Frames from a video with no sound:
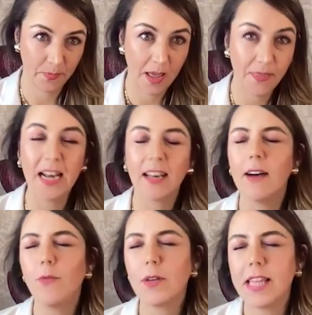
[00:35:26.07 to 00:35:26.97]
They love
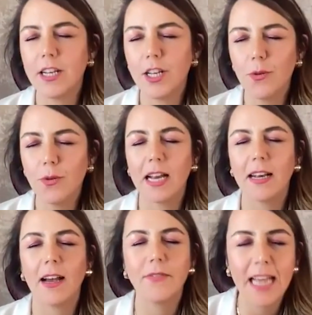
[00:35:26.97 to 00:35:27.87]
what they do. They
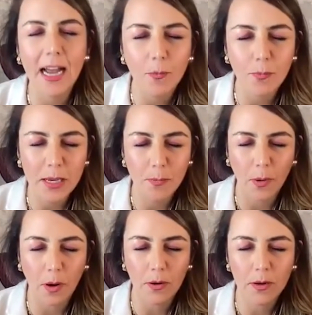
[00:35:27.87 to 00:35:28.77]
love to help
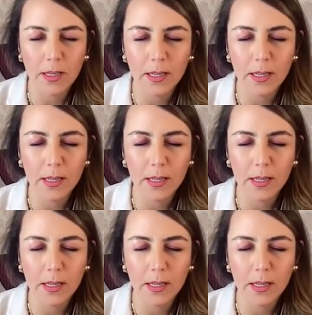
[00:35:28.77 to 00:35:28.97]
people,